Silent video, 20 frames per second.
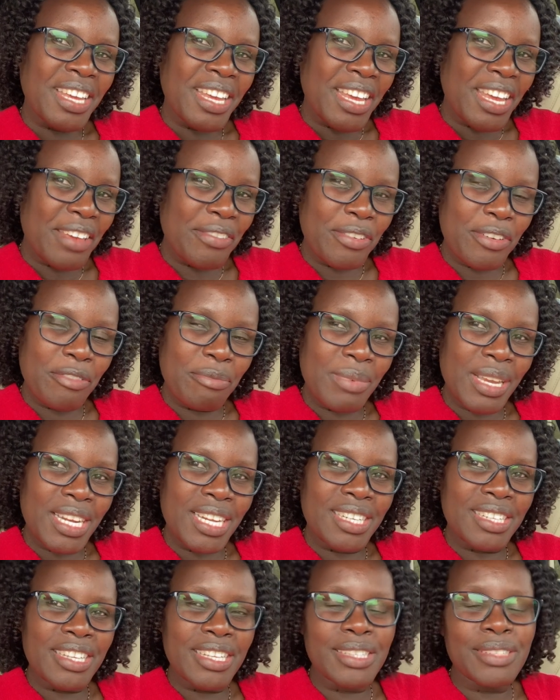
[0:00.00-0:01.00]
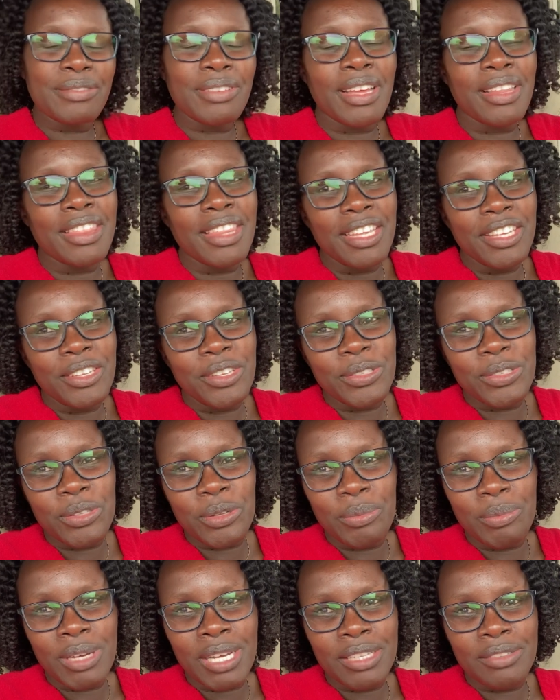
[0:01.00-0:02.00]
If you've made it this far, thank you
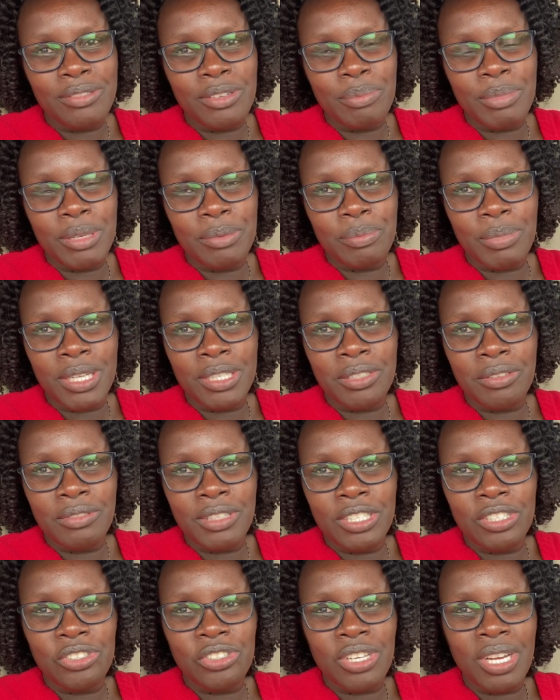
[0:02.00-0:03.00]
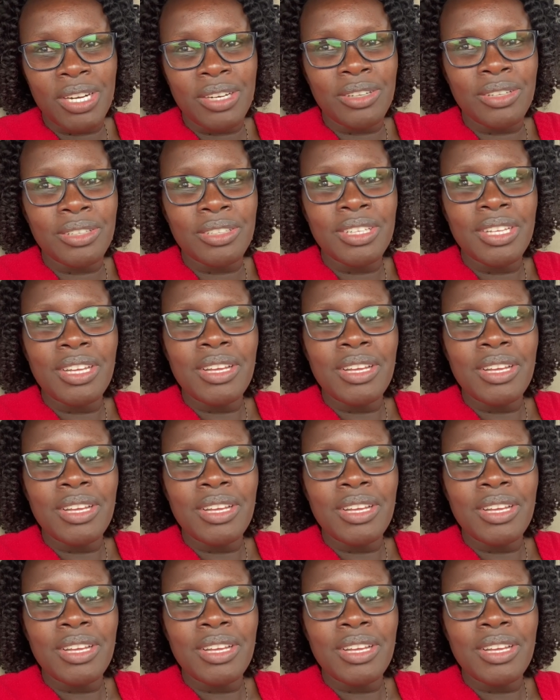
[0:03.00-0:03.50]
so much for being part of this channel.